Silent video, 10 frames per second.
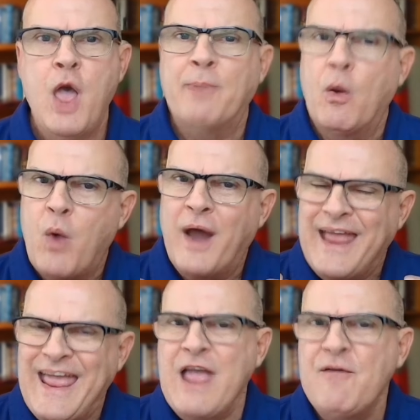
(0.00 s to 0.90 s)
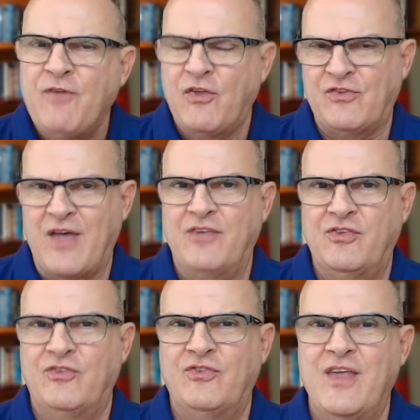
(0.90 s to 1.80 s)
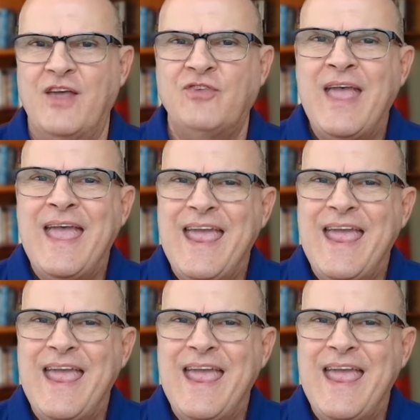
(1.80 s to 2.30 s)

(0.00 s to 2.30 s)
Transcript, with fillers: But what emphasizes this